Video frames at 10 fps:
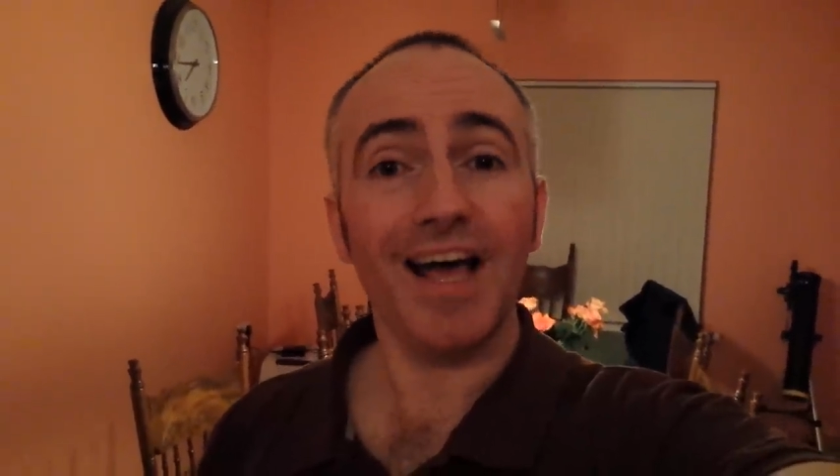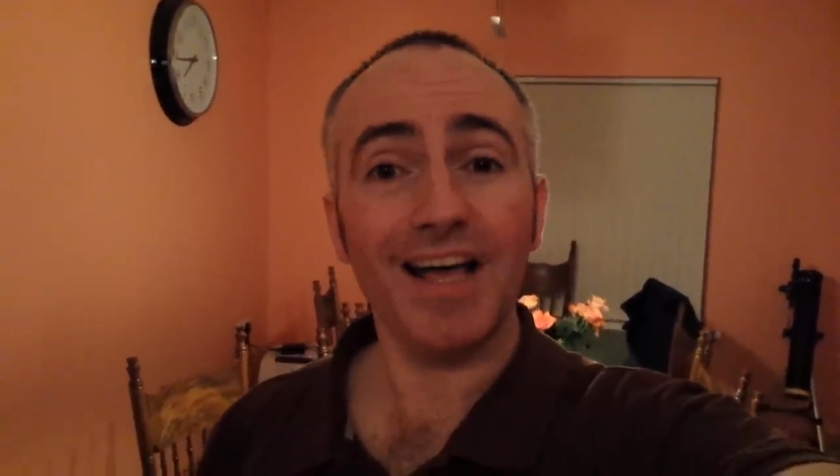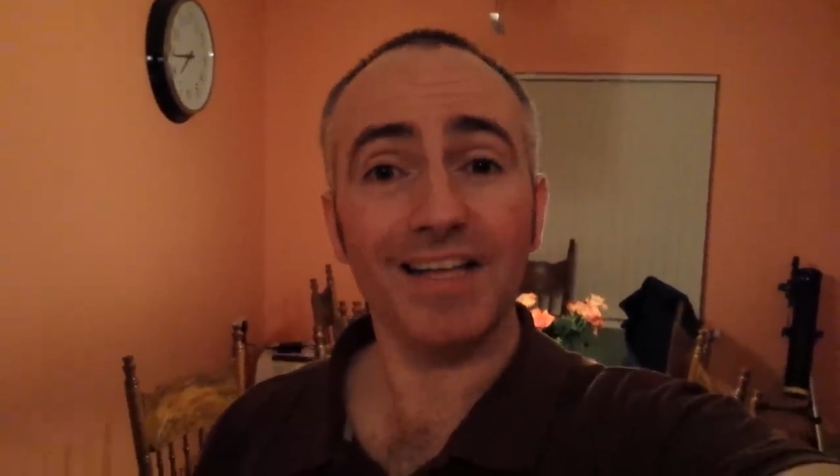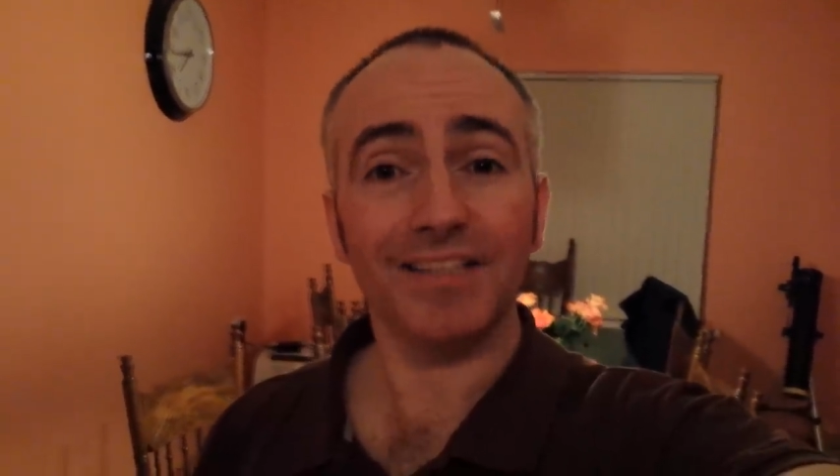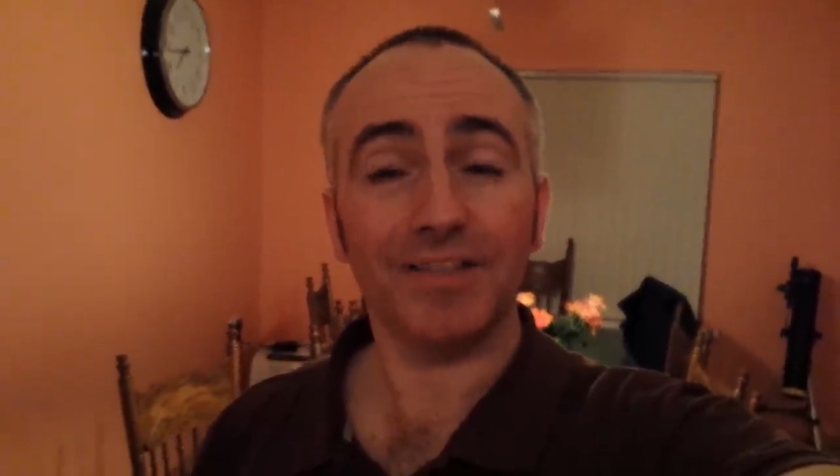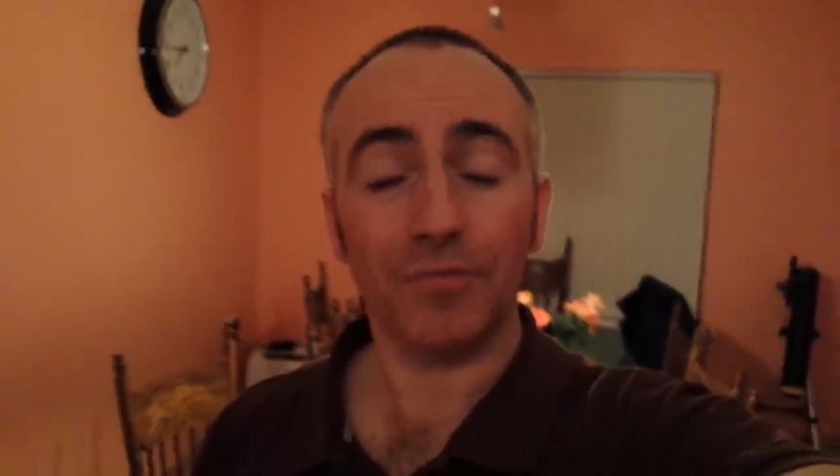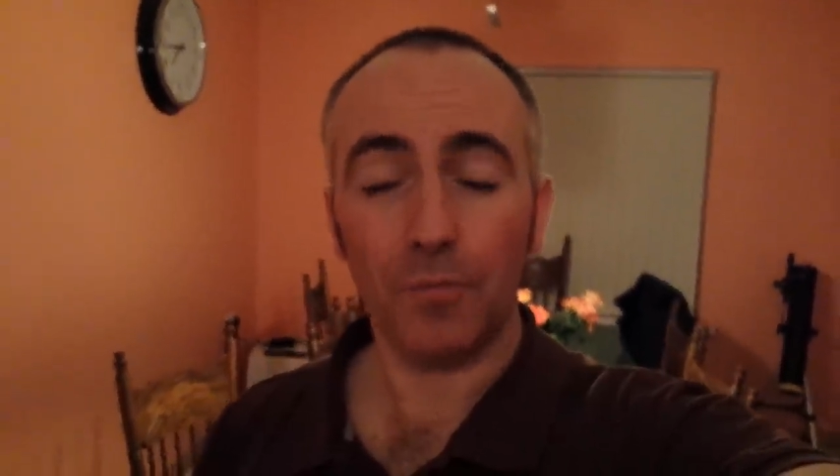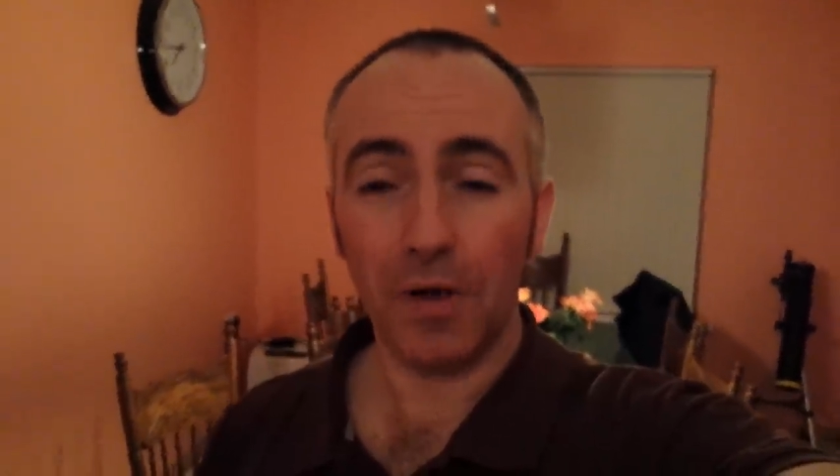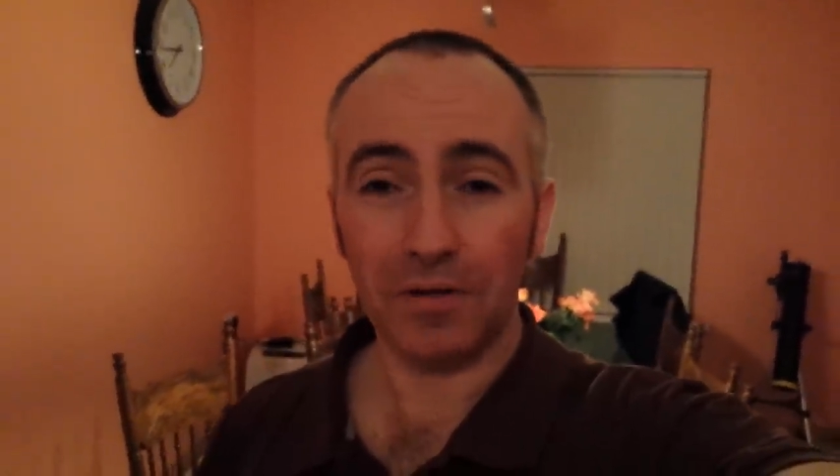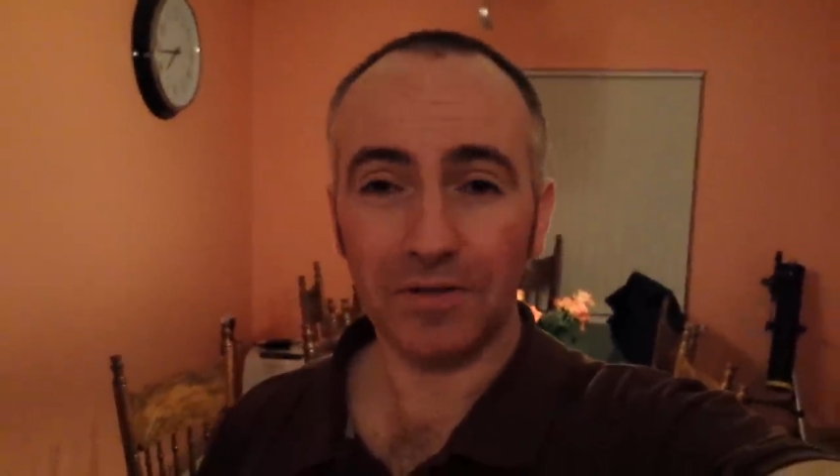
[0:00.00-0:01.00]
And
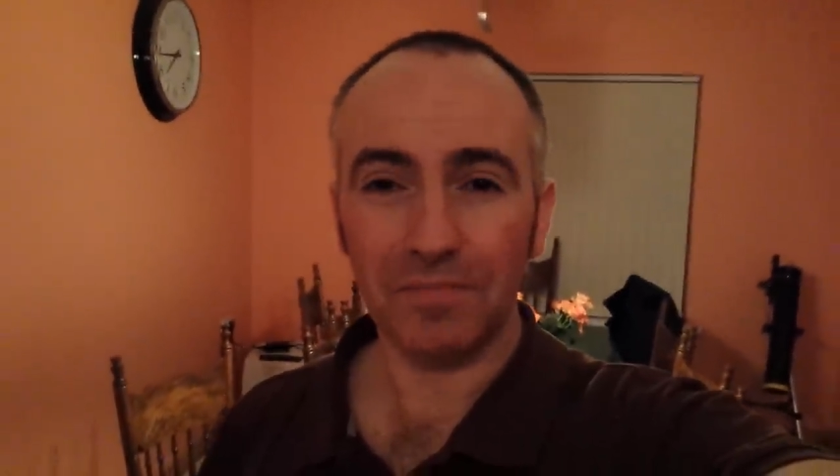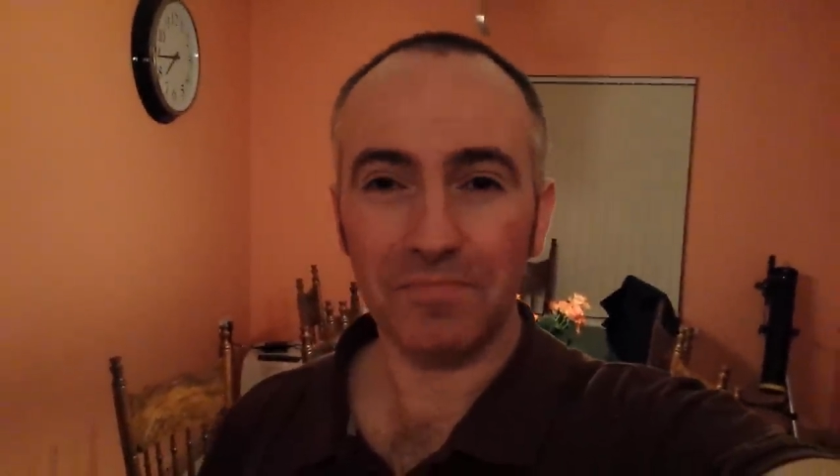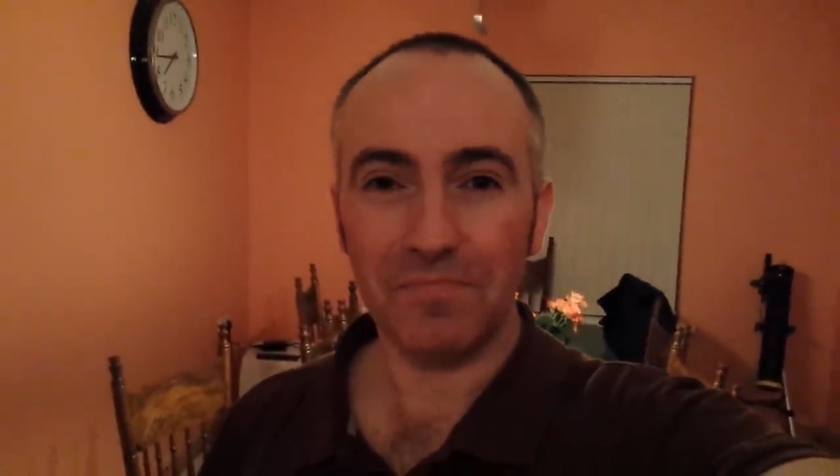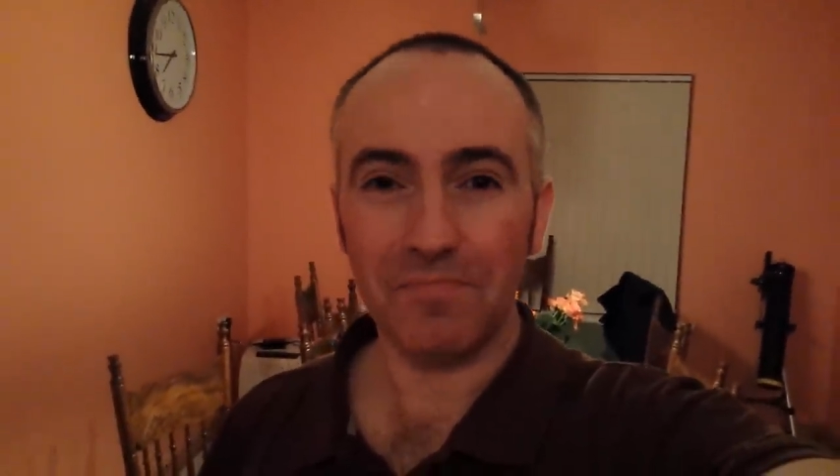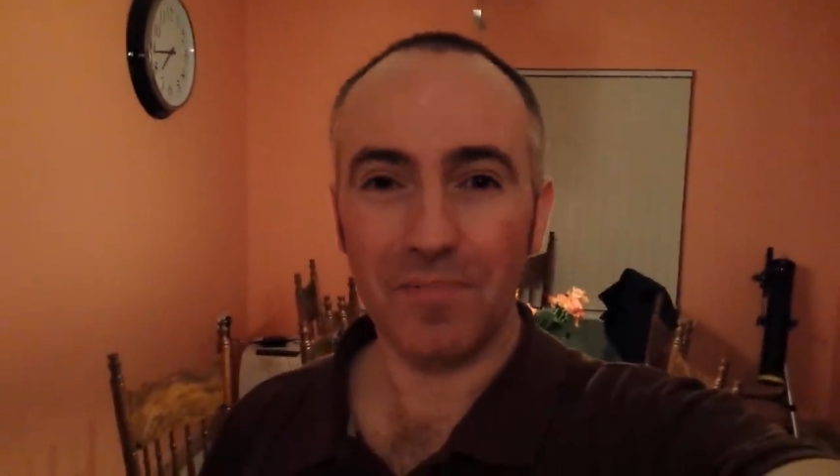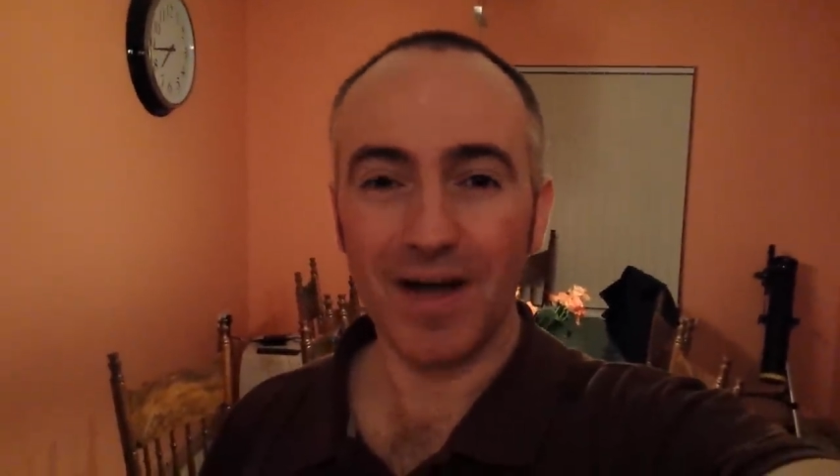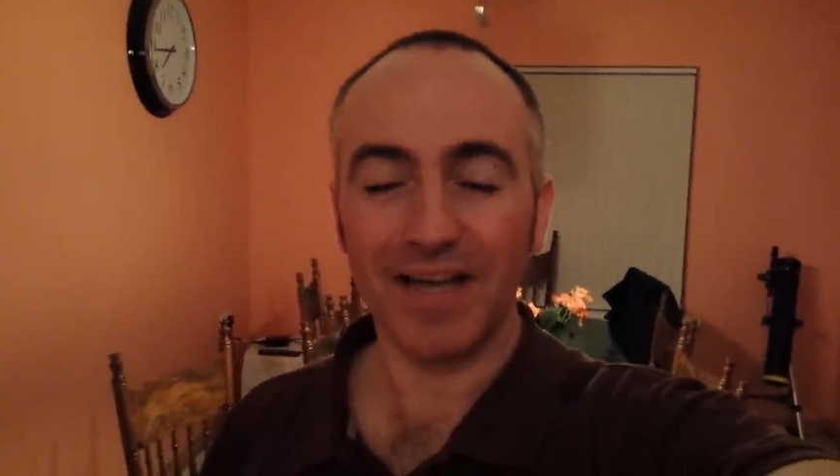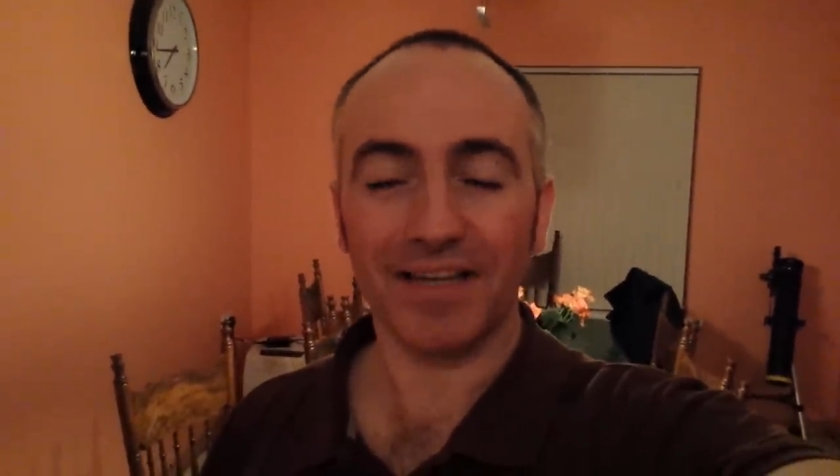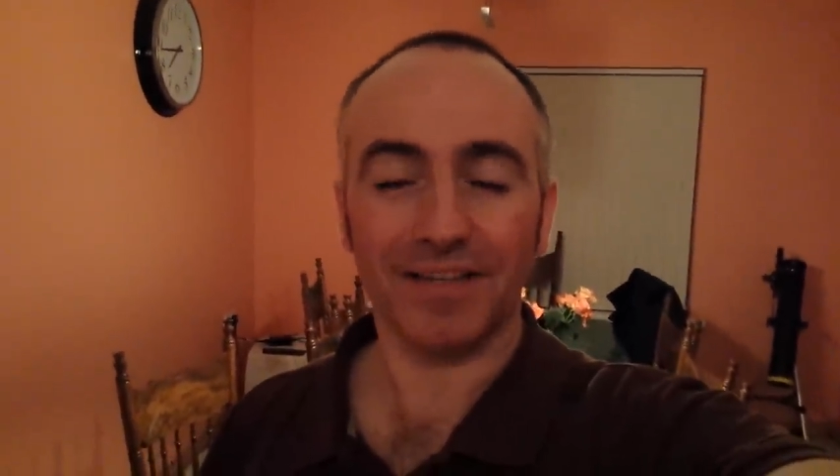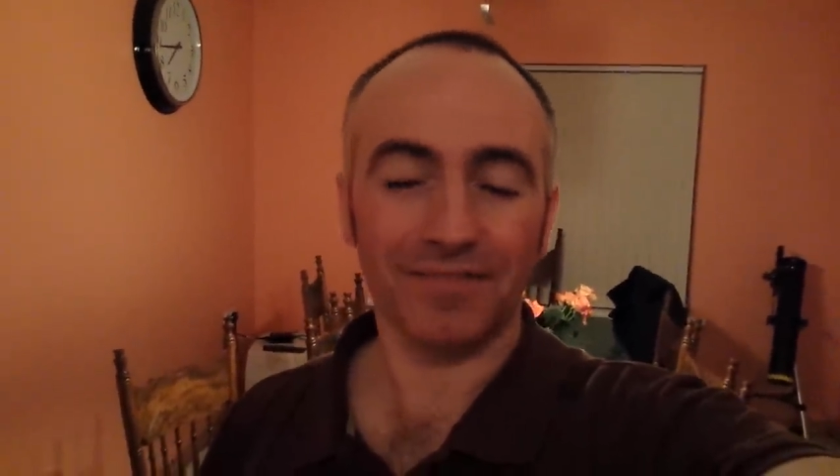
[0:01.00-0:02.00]
welcome
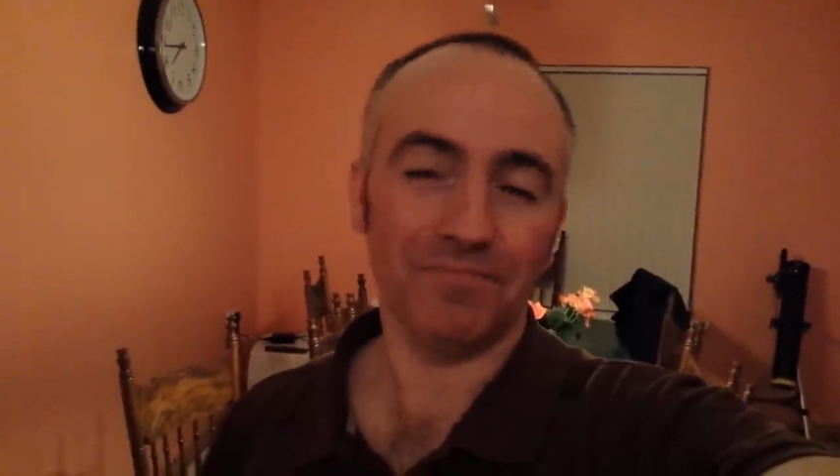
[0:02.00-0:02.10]
back,